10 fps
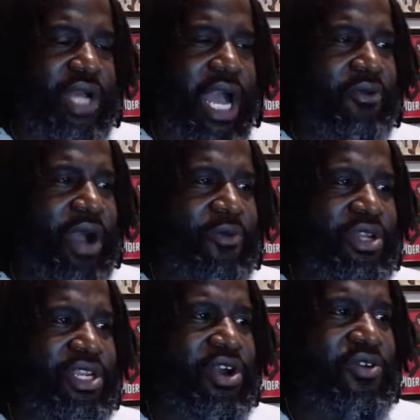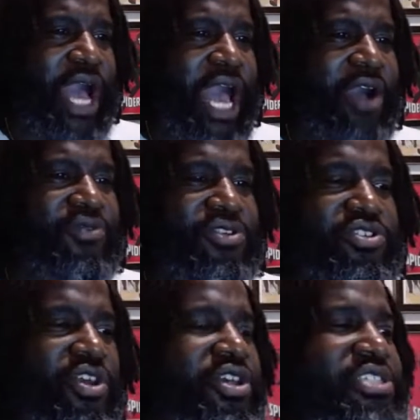want to know how,
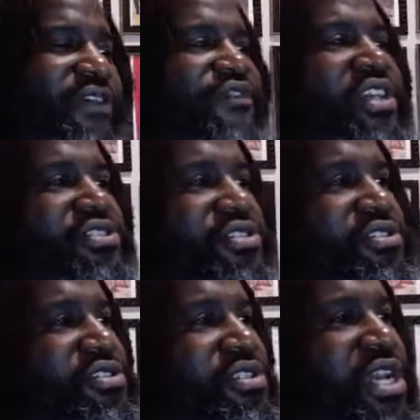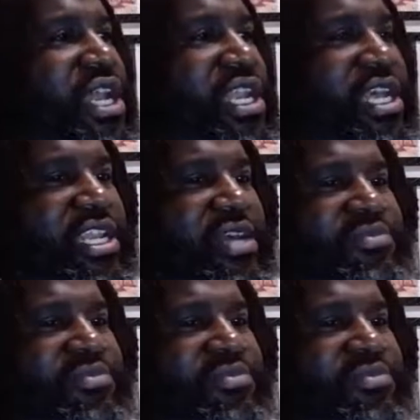his adventures leading up to,